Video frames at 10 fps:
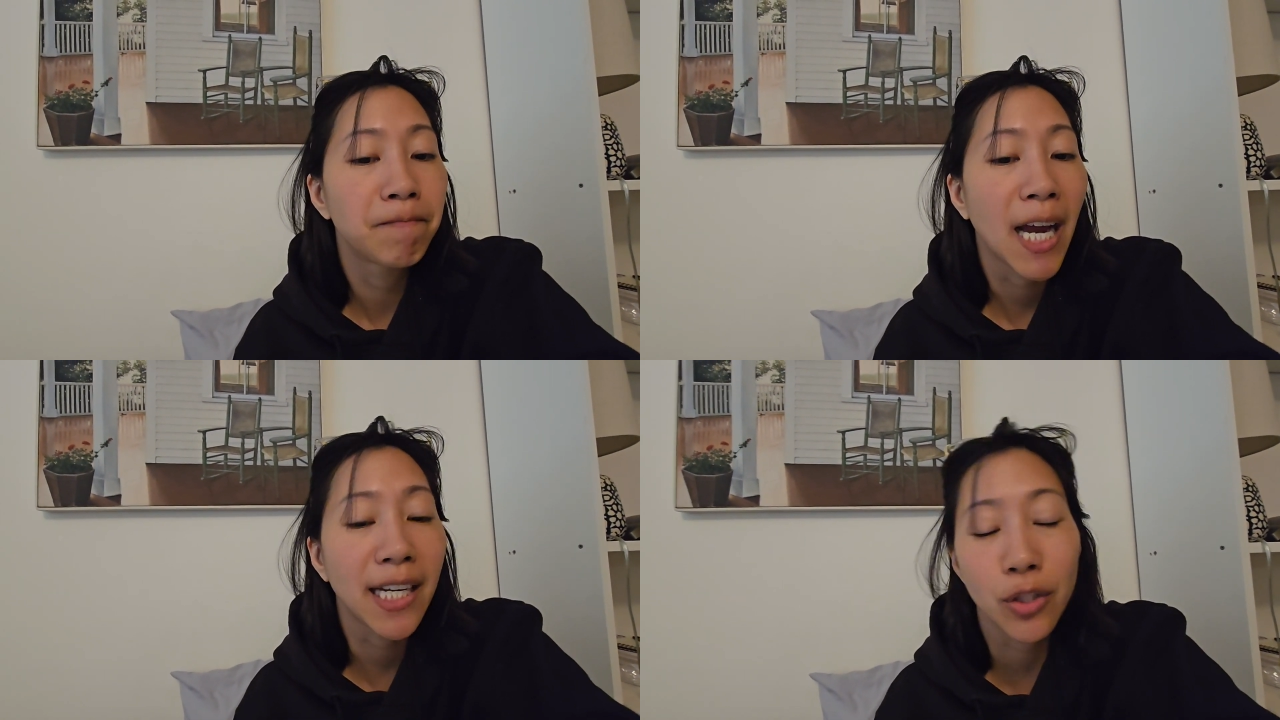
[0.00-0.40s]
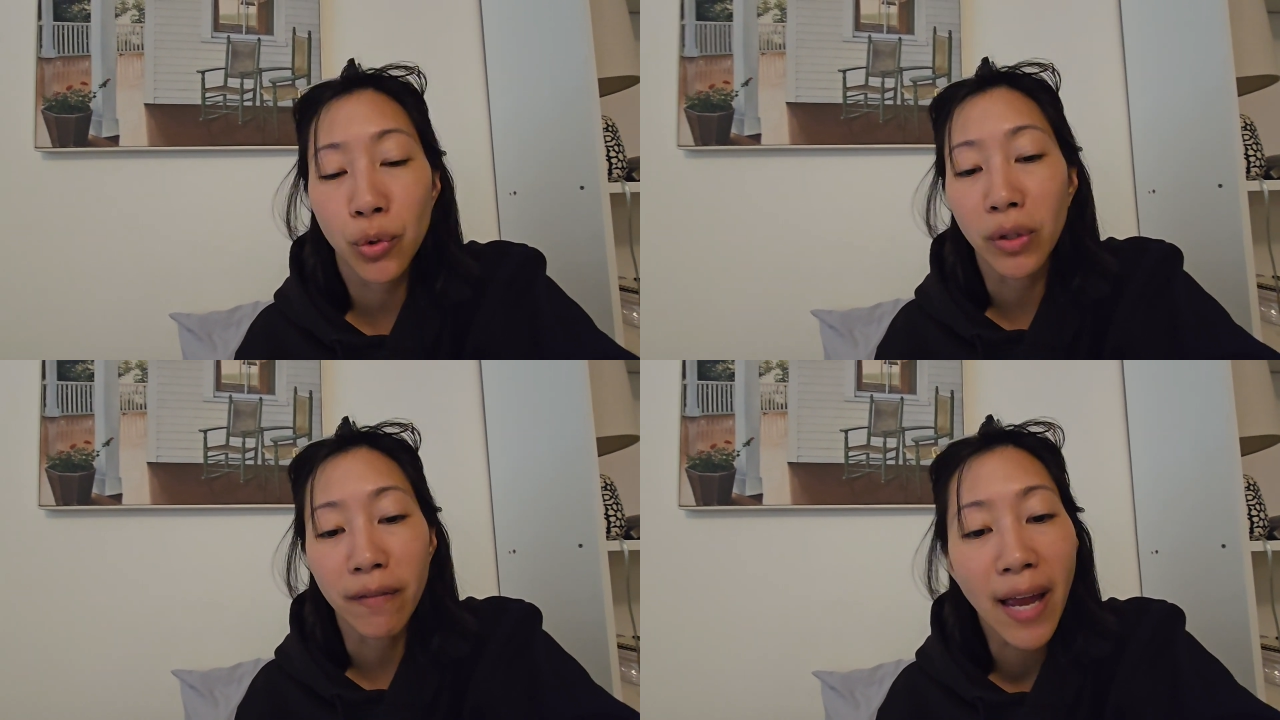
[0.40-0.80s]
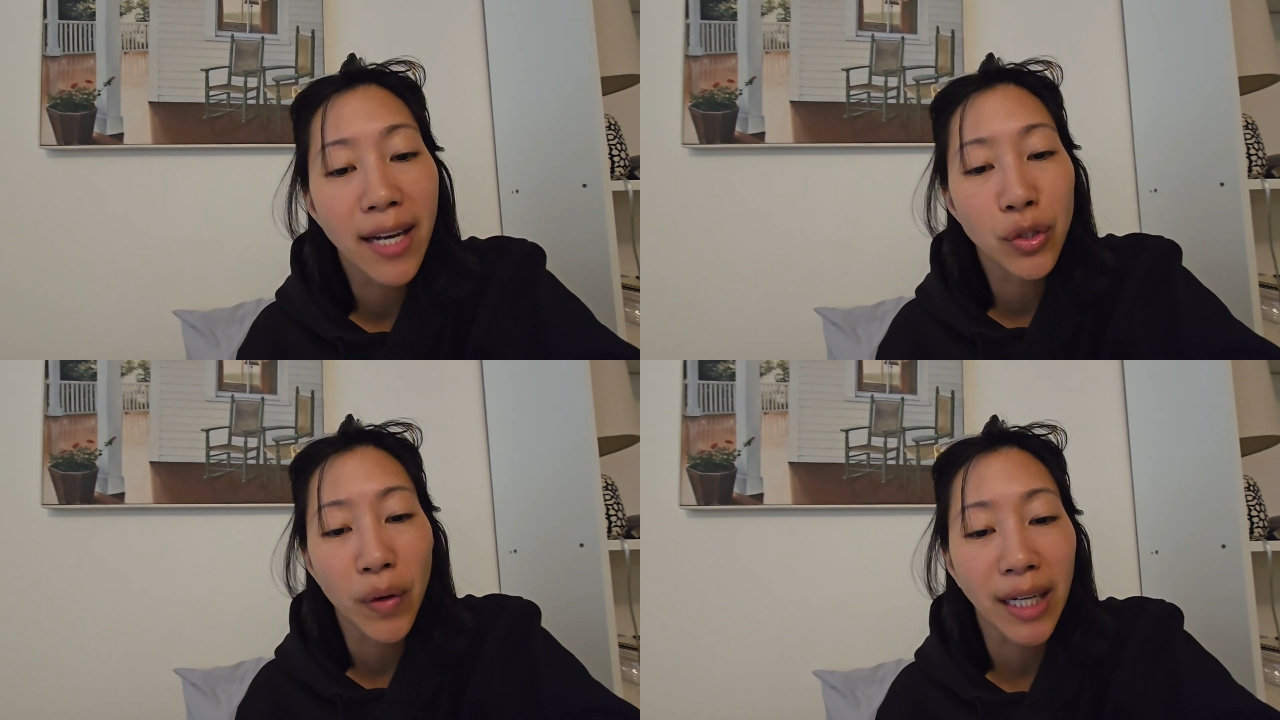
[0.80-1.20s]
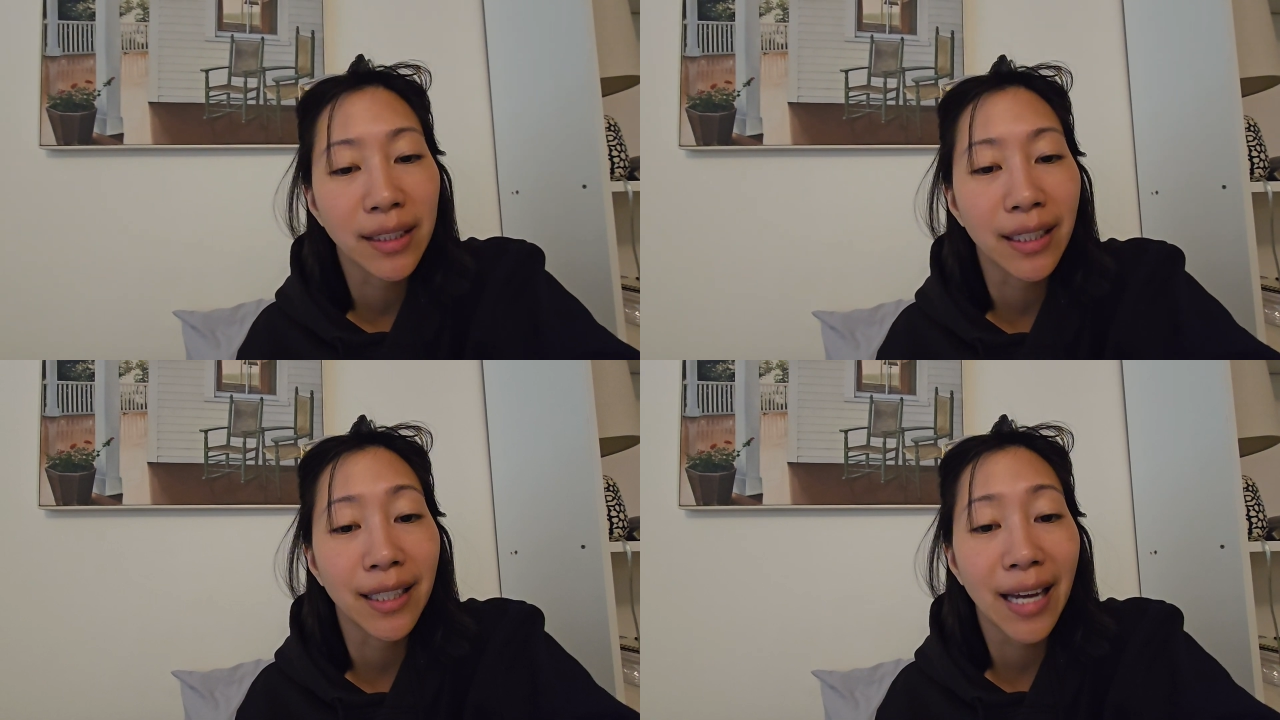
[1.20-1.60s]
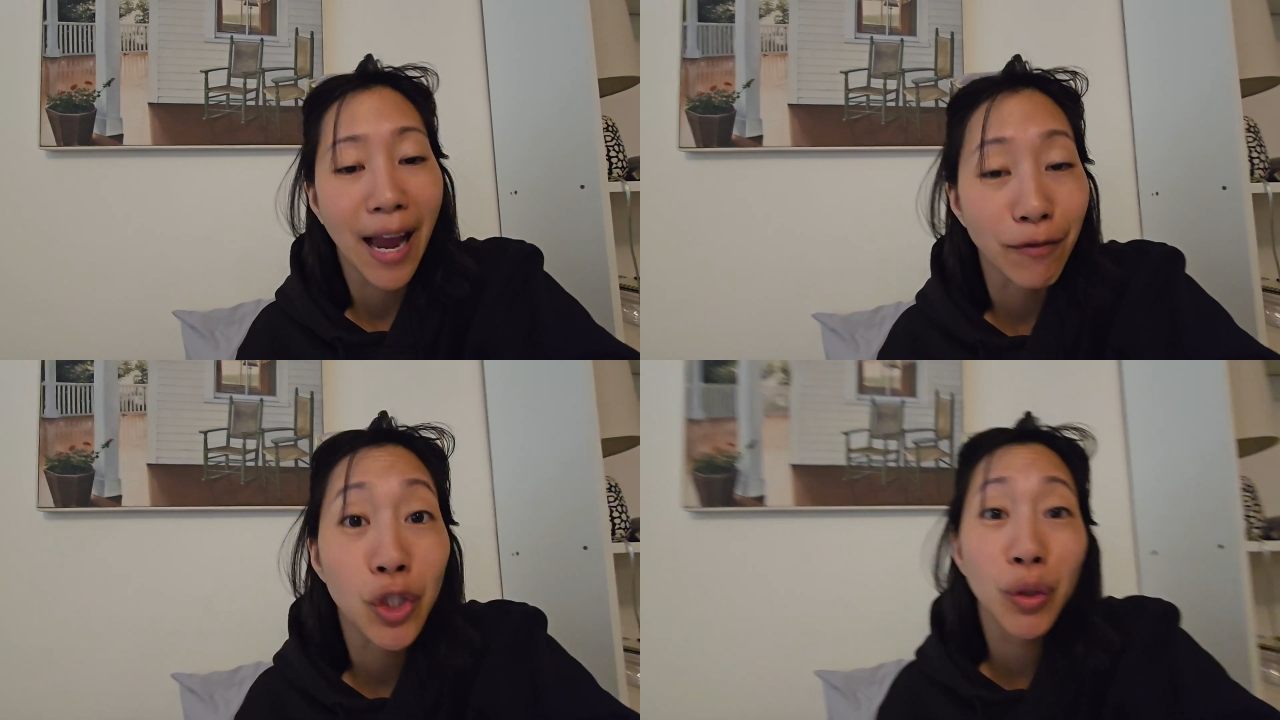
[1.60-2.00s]
headed to an event directly,
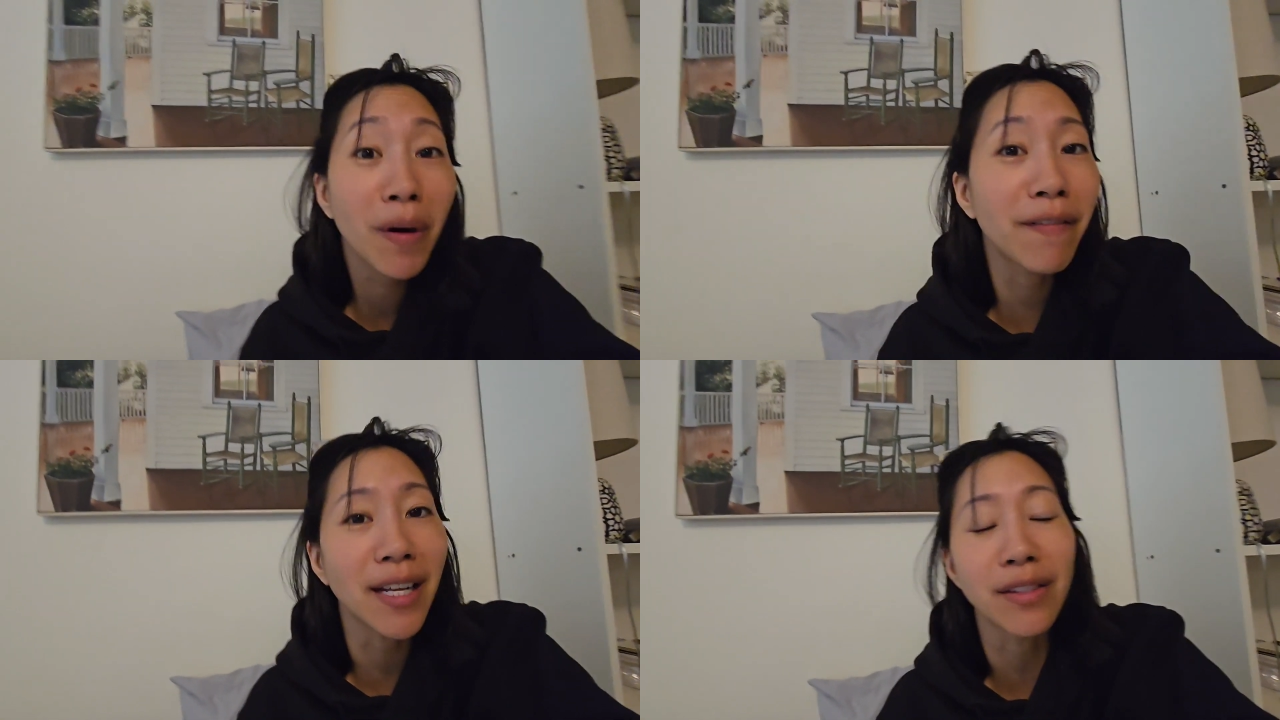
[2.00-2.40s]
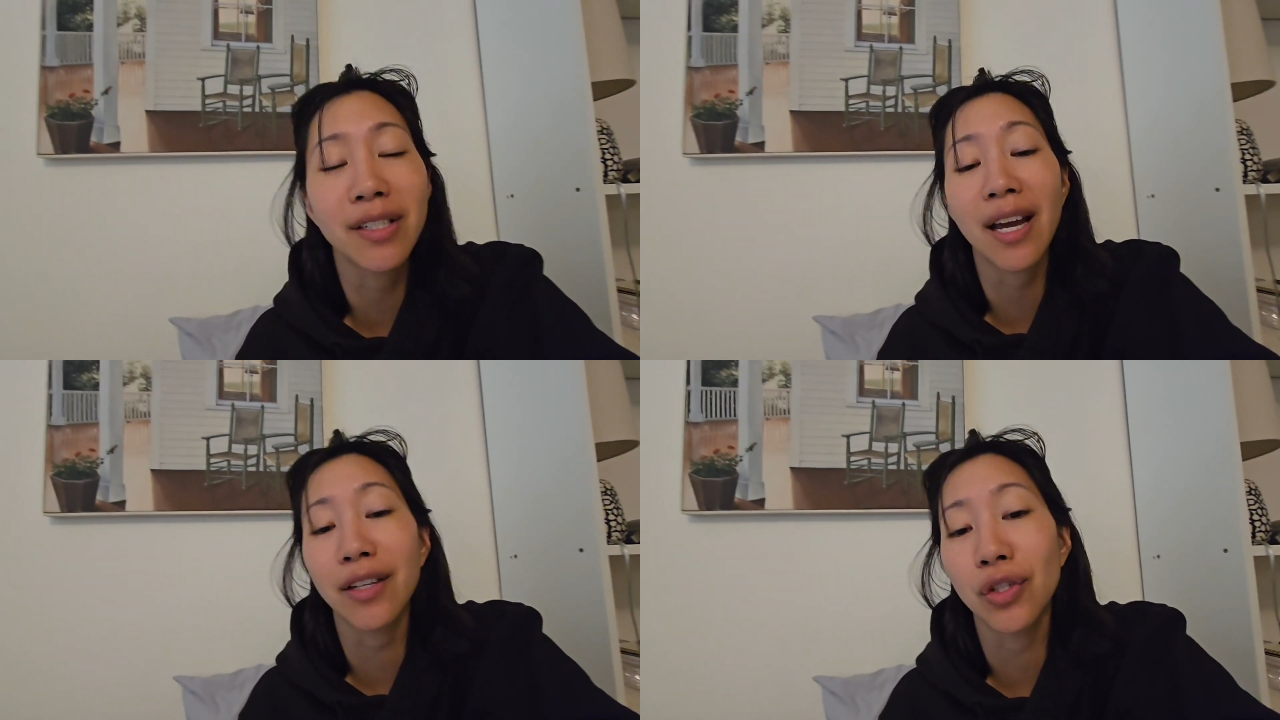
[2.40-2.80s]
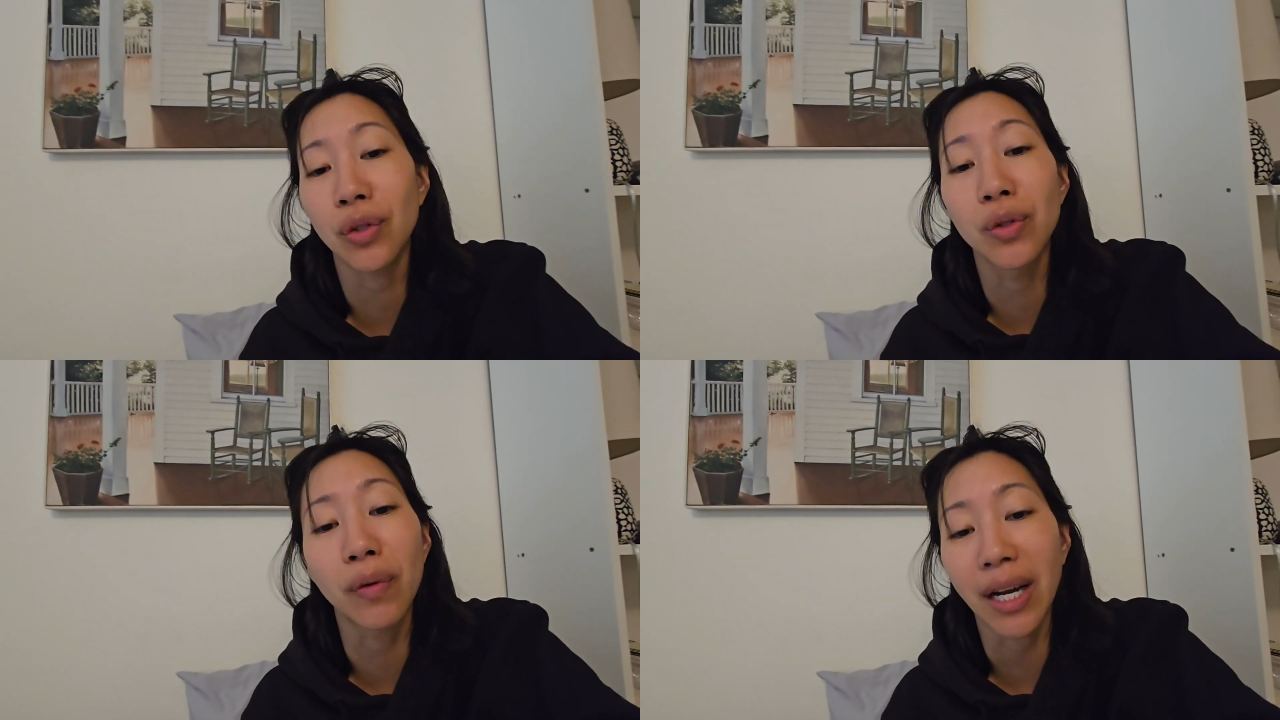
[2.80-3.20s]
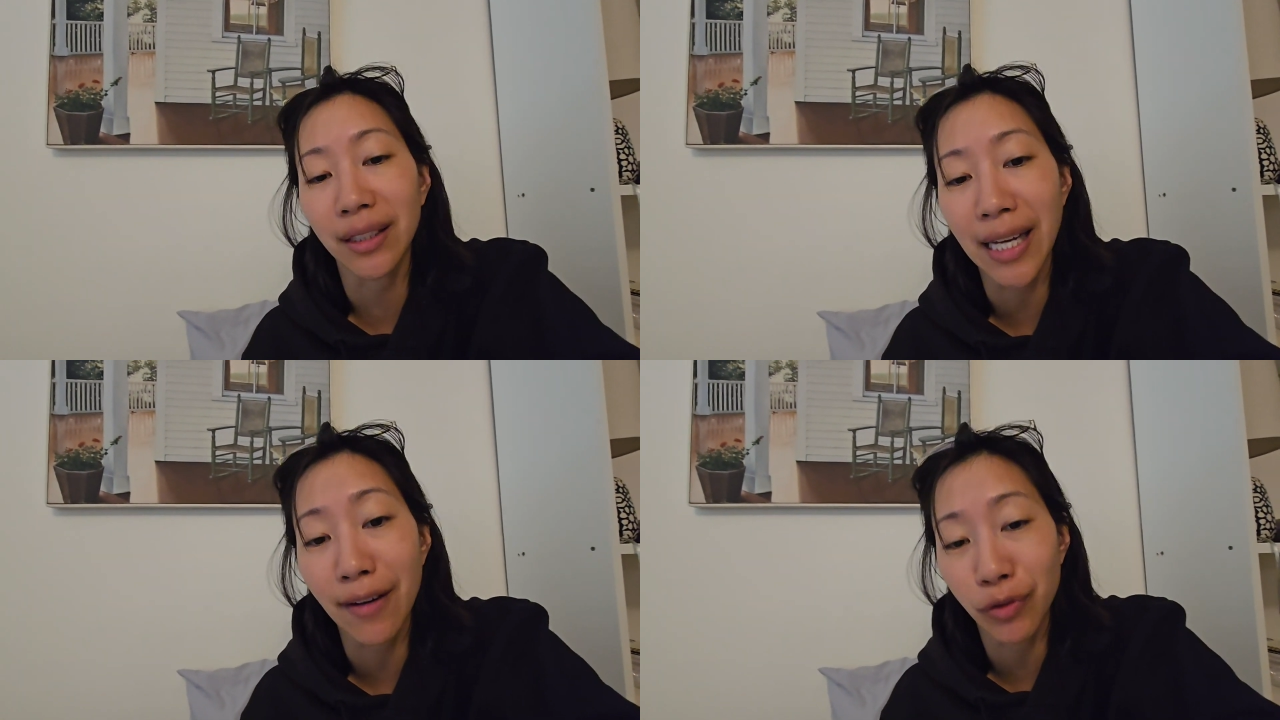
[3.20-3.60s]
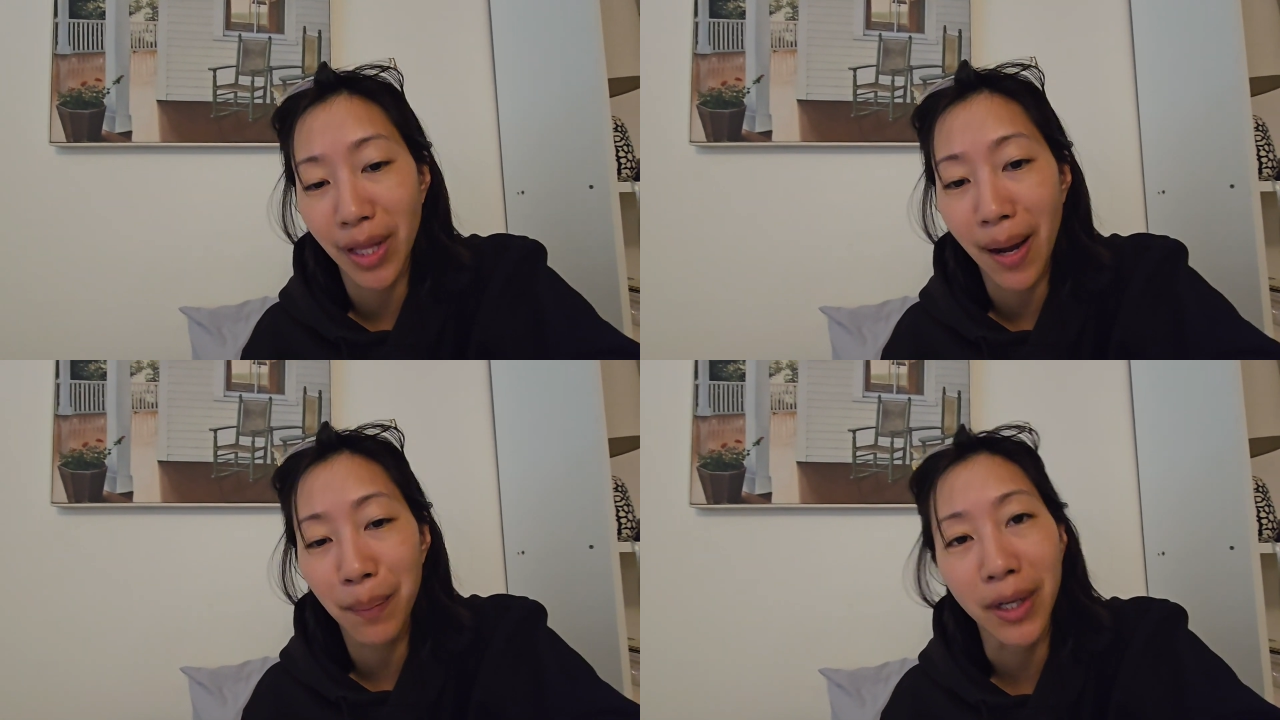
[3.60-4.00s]
have two events to head to directly after that,